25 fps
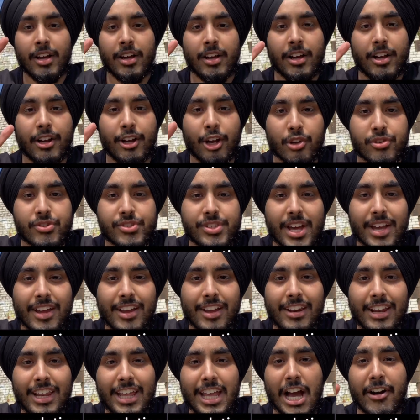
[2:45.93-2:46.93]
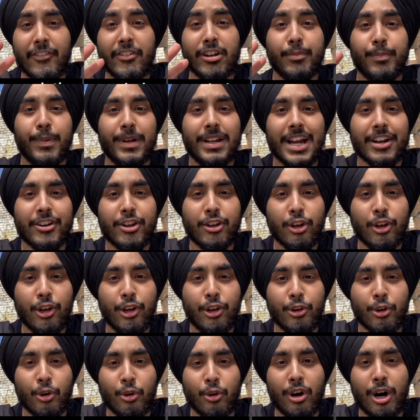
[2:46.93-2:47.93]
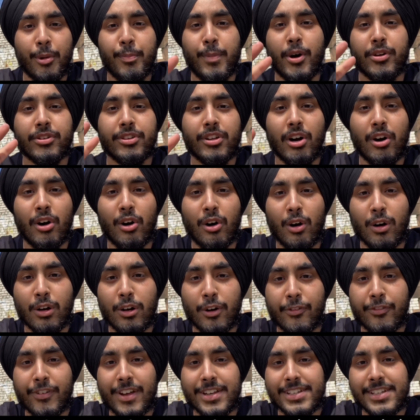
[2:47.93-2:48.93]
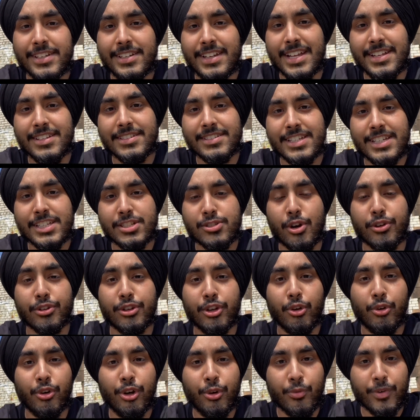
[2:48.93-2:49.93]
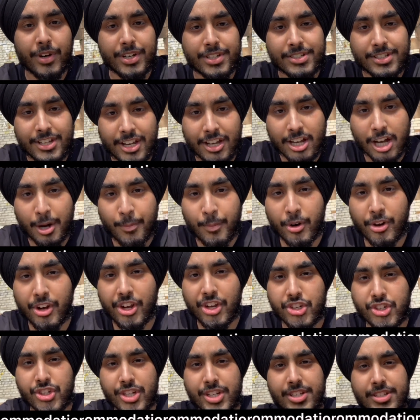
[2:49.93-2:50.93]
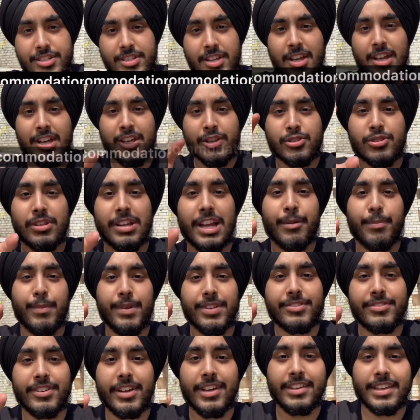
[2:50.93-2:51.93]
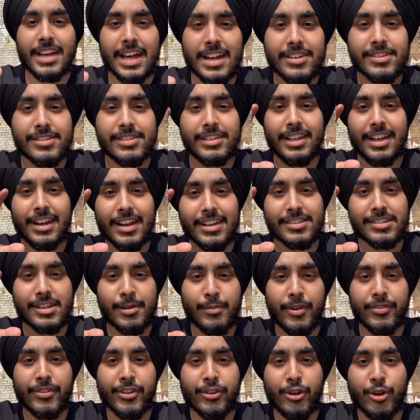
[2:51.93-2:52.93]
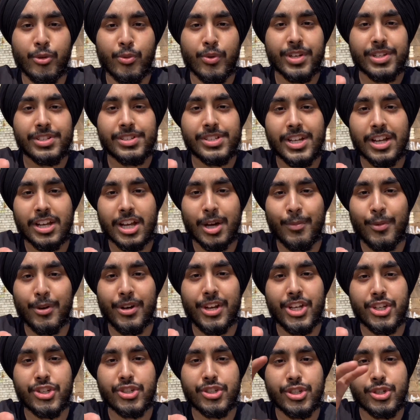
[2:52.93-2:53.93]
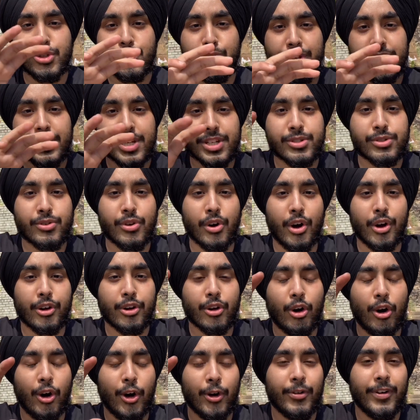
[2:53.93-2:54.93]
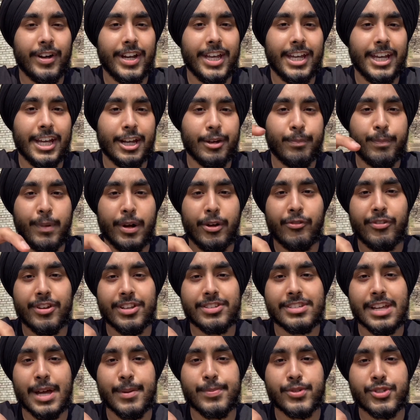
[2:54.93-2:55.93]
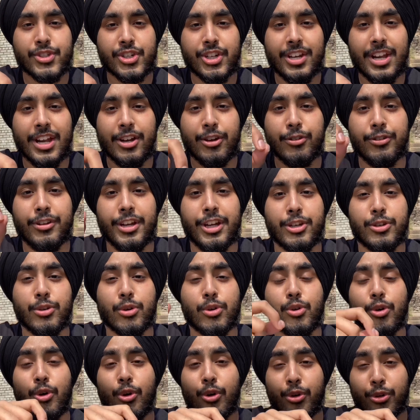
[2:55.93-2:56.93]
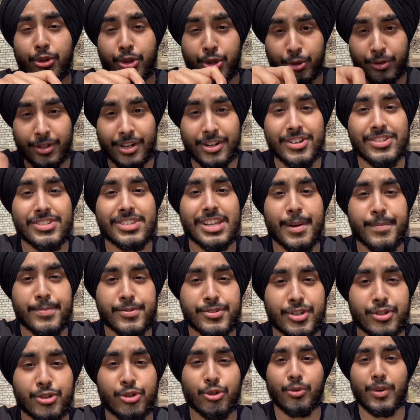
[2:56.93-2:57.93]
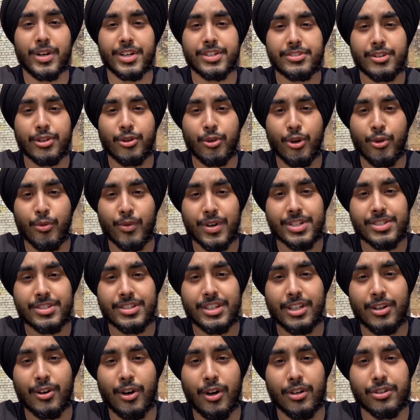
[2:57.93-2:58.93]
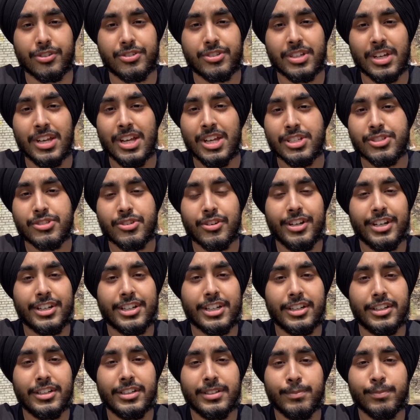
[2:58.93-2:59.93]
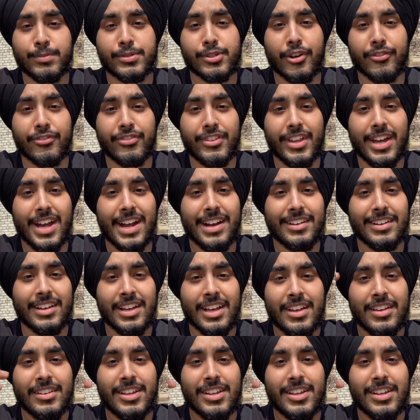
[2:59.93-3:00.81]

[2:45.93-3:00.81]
Now secondly, I will be letting you know about the hall of residences or the university accommodations. So let me say that there are some of the university accommodations which has got already inbuilt reception, and you need to go through the reception towards the university halls. So in terms of that, the